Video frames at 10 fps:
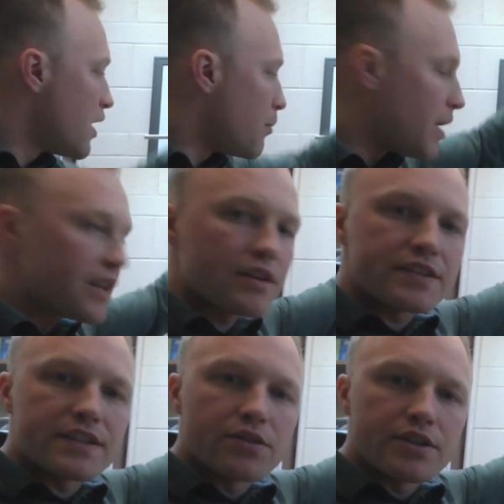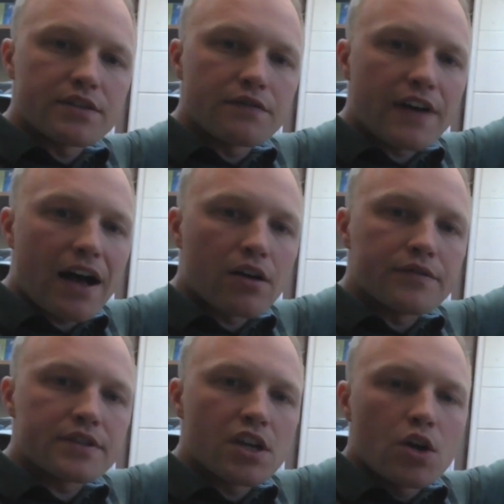by the series of
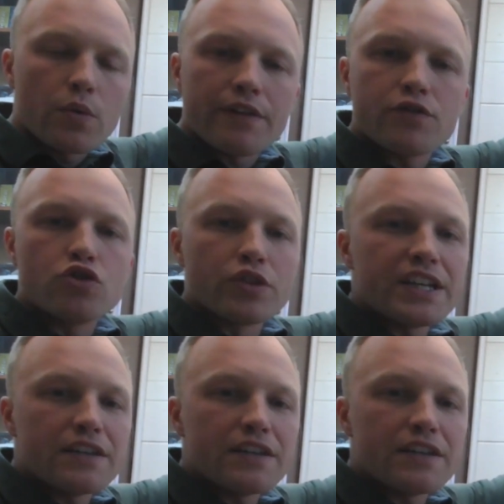valves. We have green